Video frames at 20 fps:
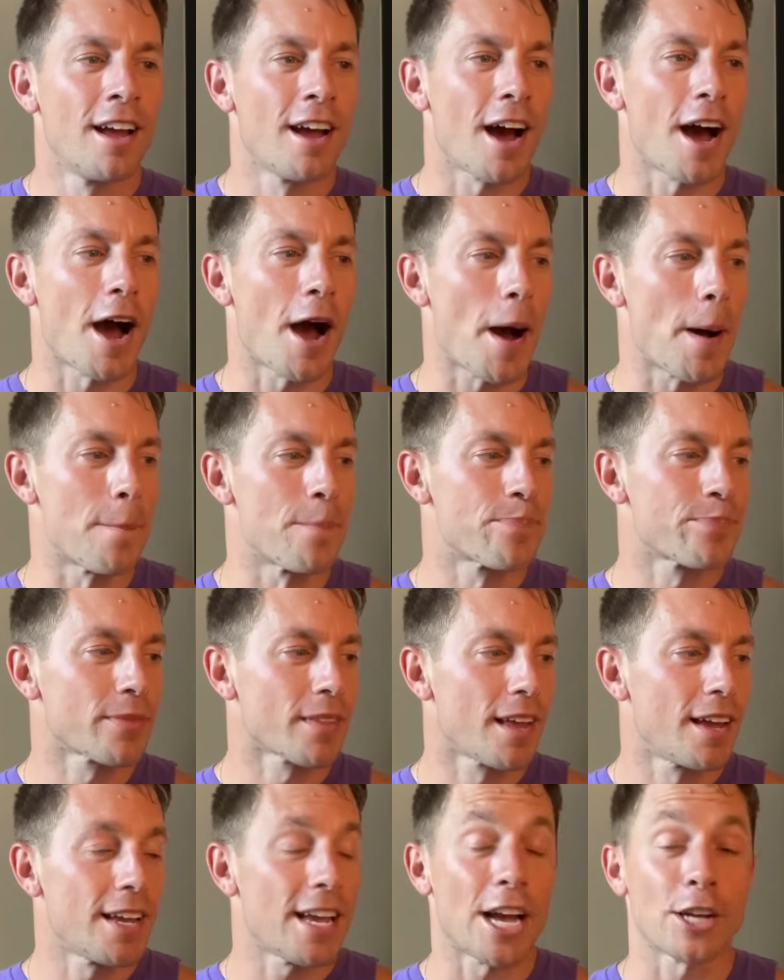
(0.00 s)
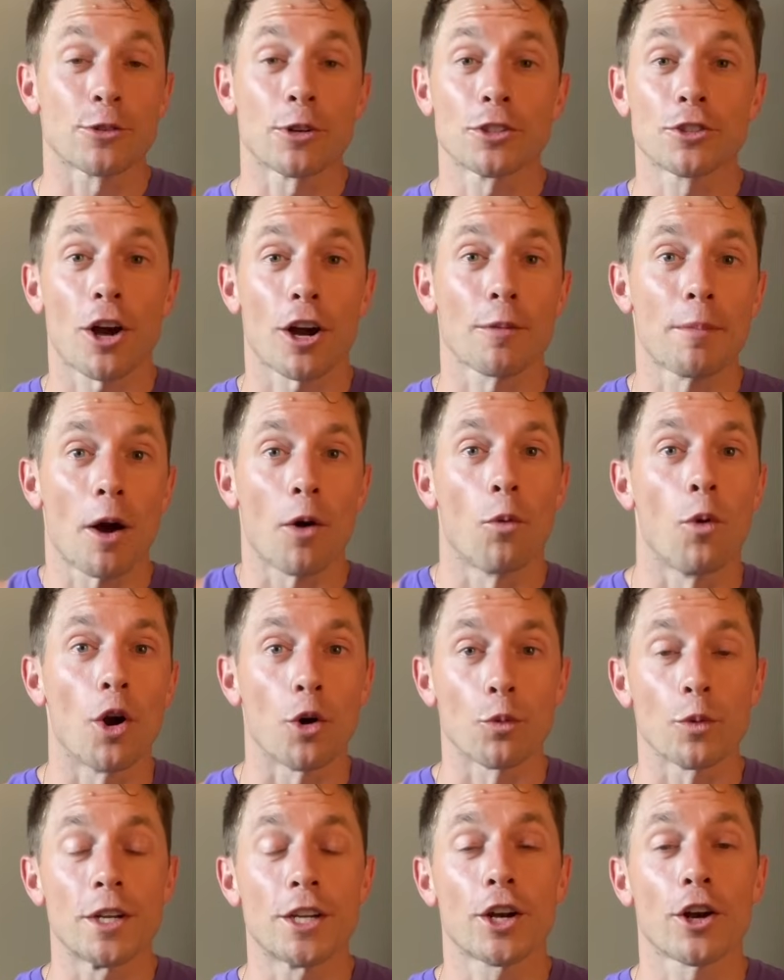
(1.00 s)
Yeah, I just want to talk about
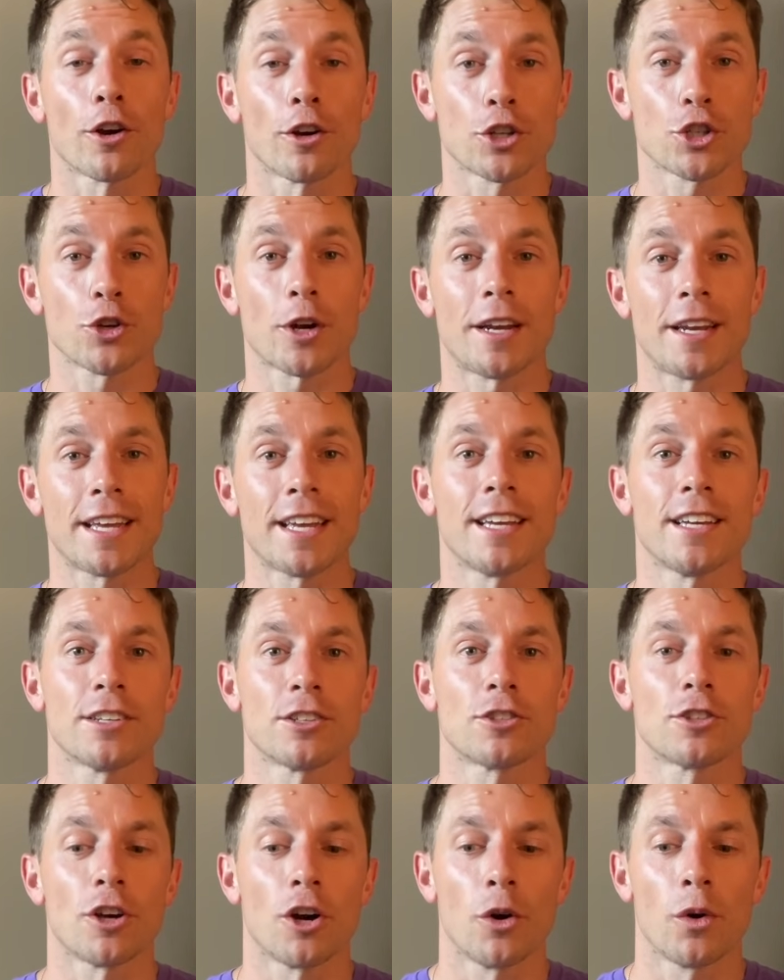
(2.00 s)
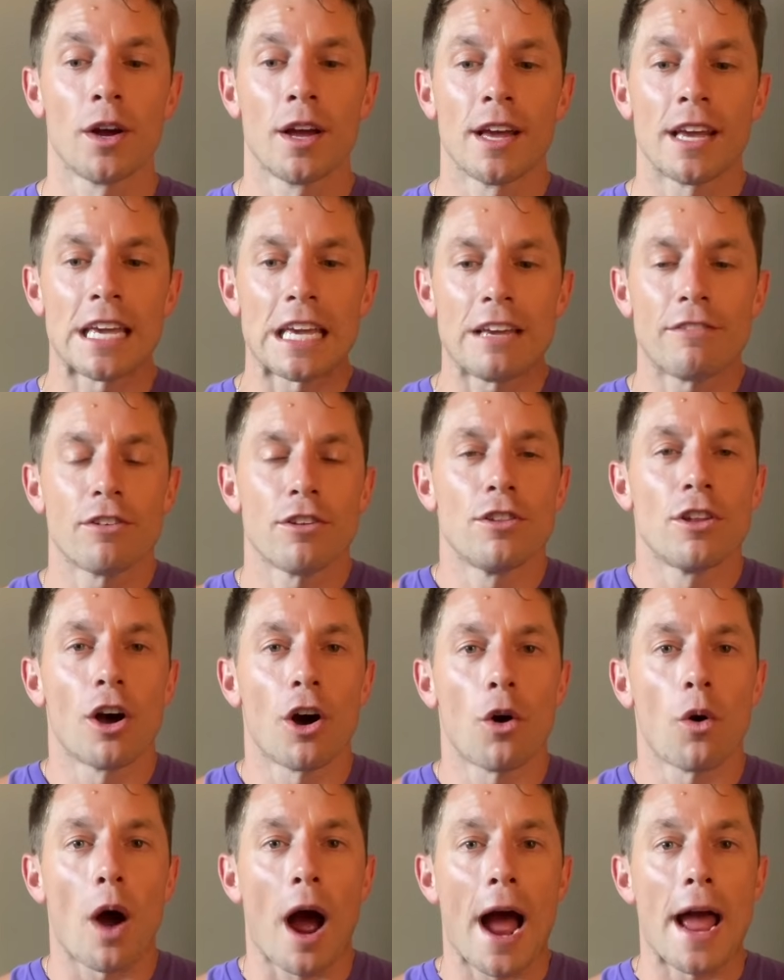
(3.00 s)
what recurrent training is. So even
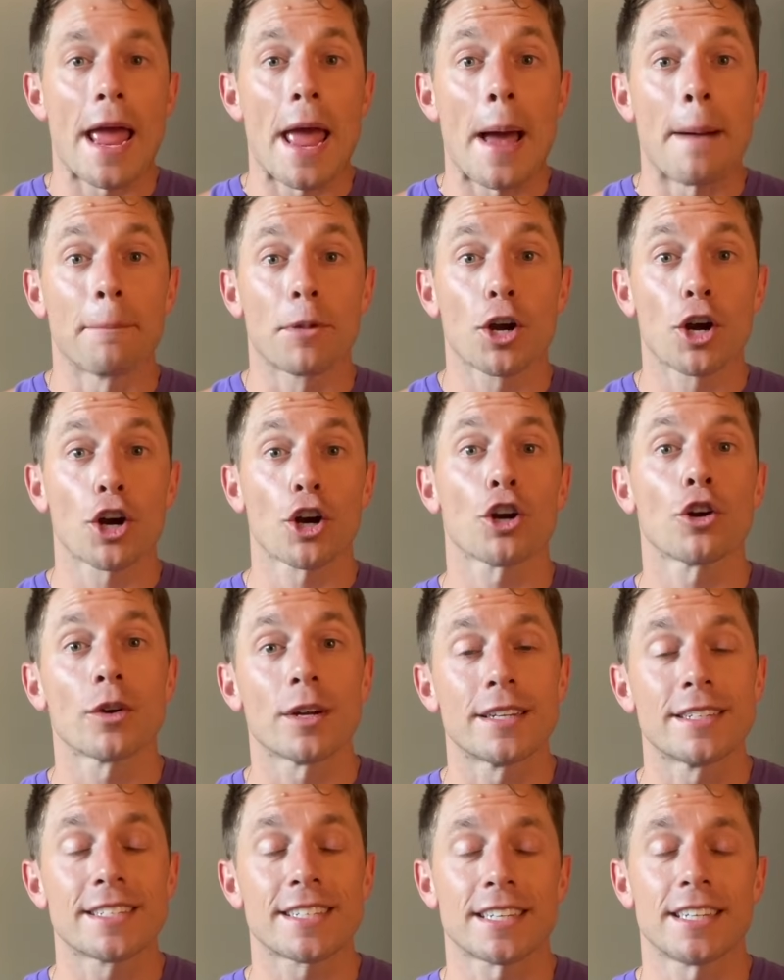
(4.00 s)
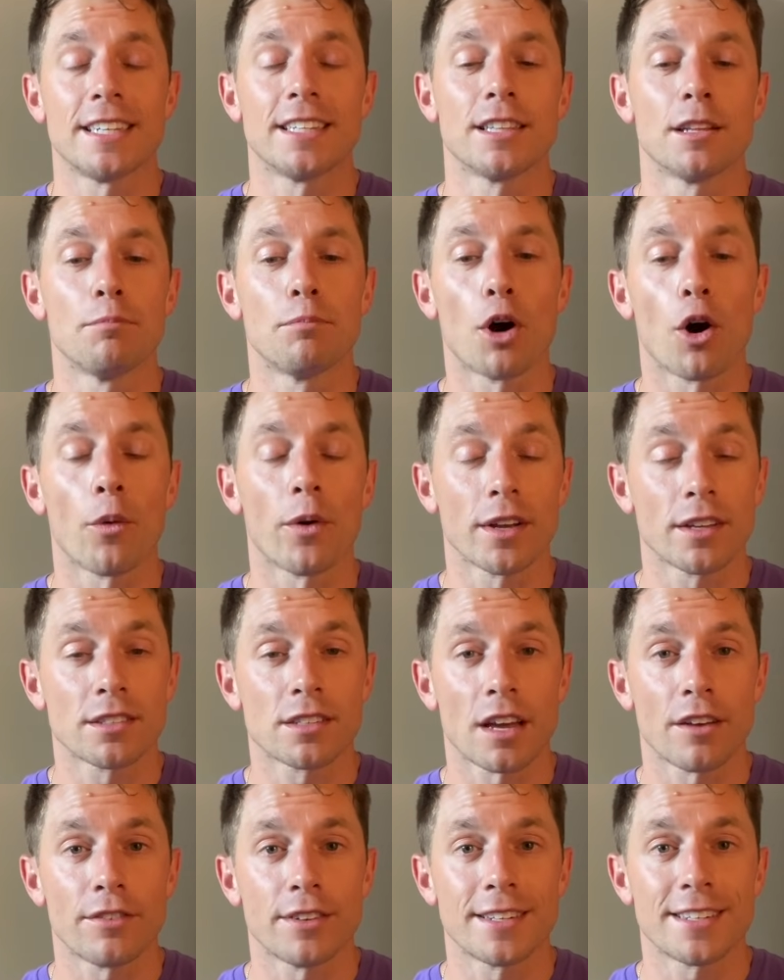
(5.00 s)
though I am current in the Boeing
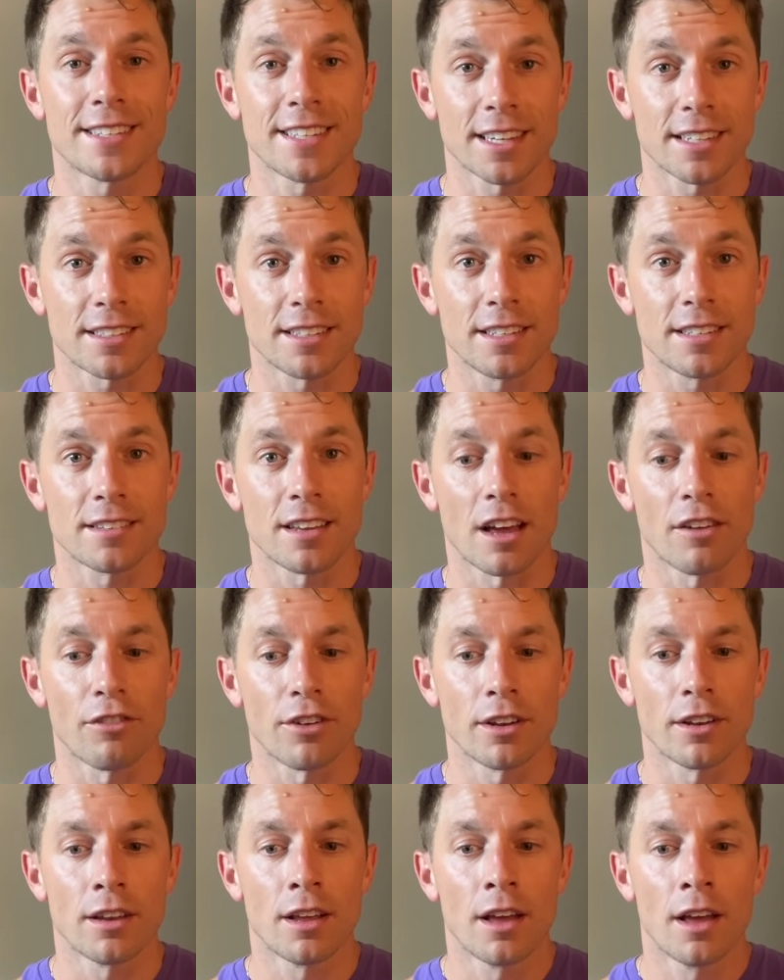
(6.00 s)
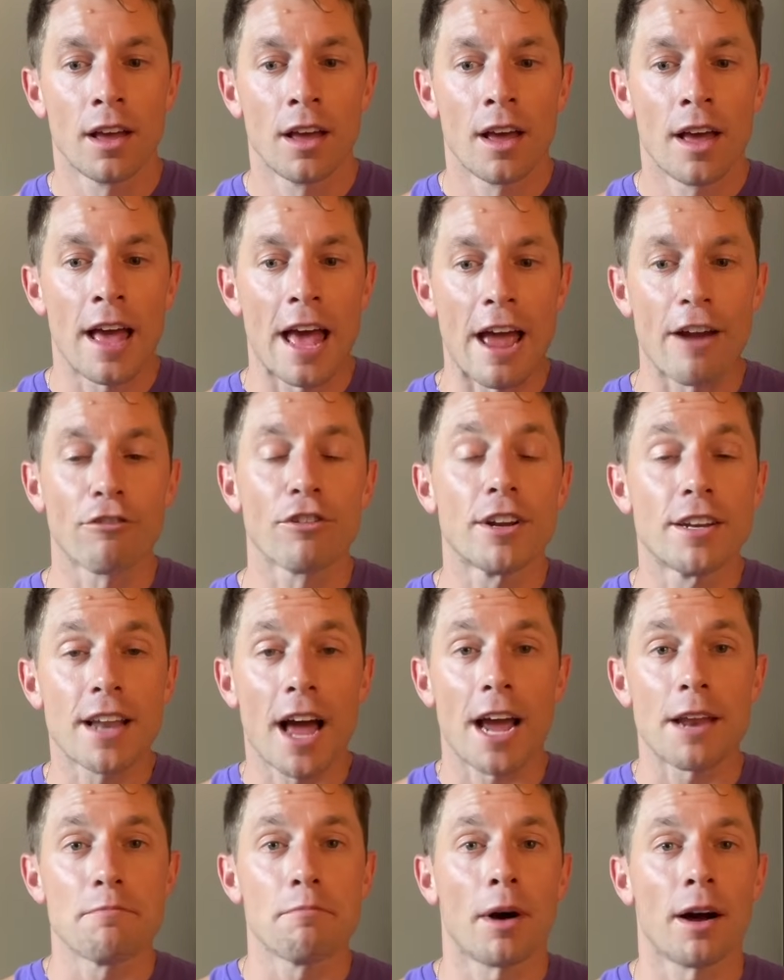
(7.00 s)
767, every
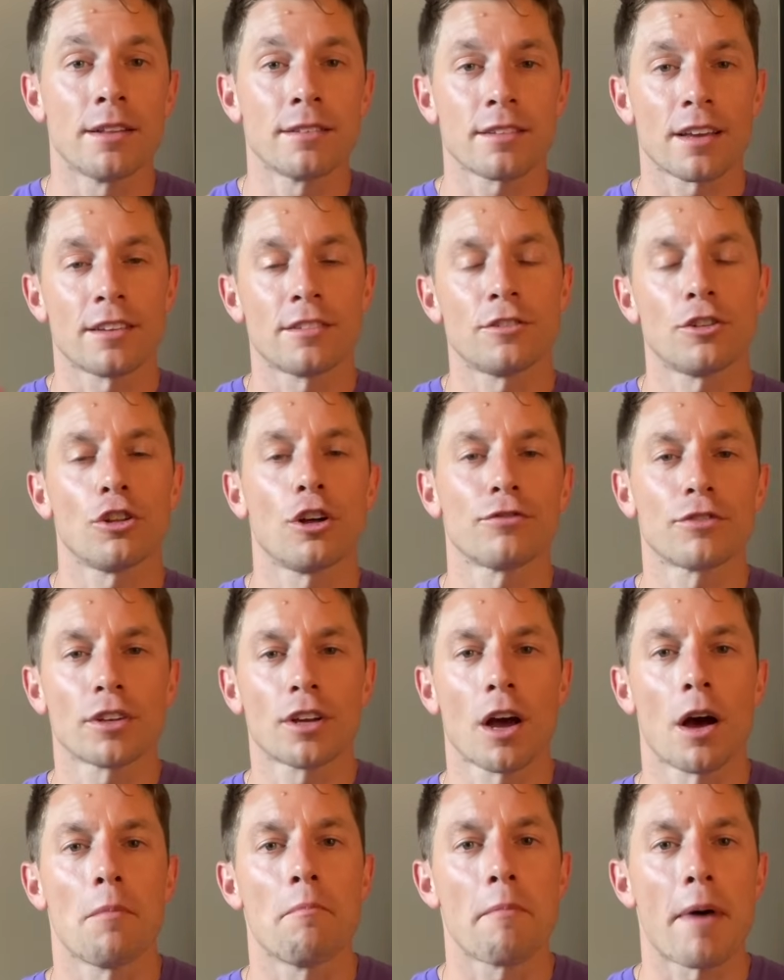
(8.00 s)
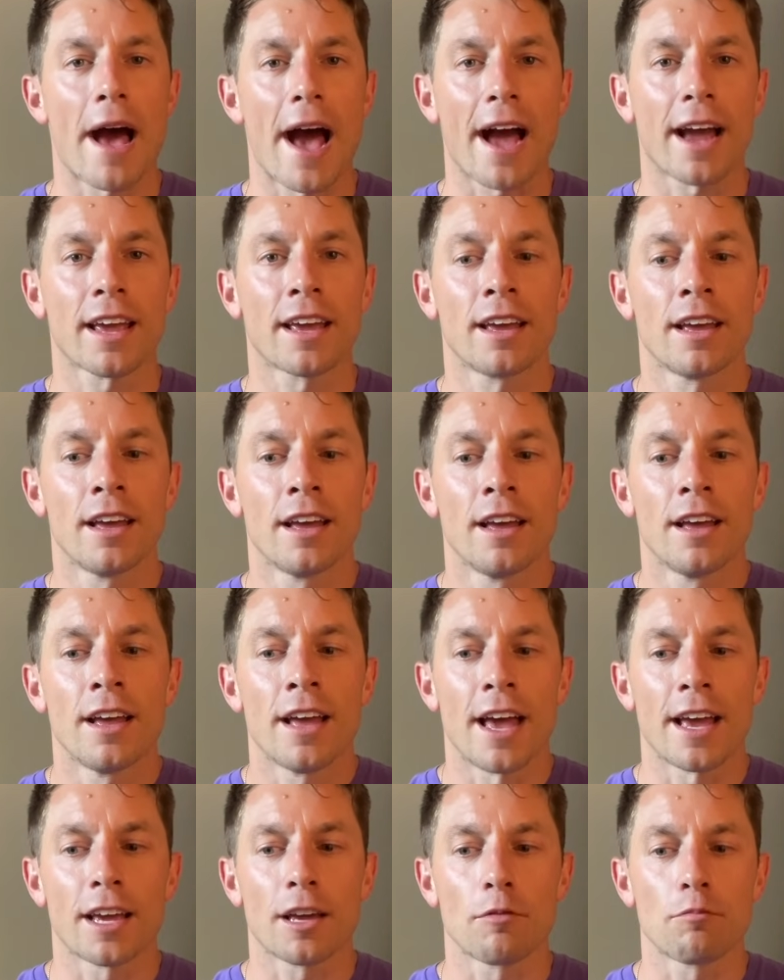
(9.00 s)
9 months I still have to come back
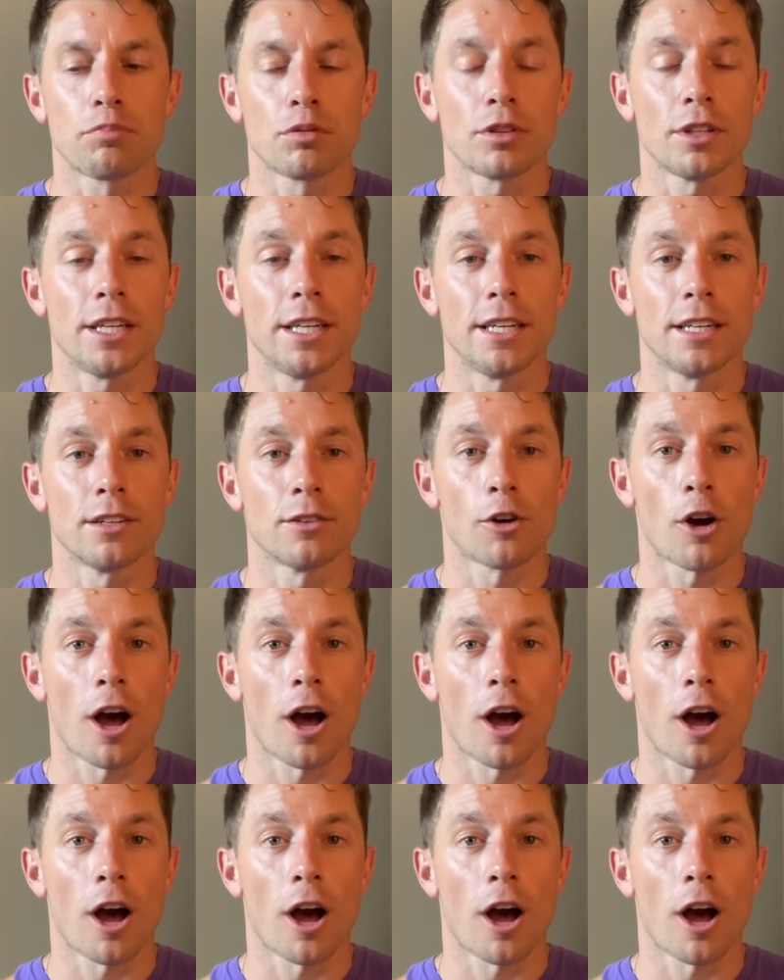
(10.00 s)
and complete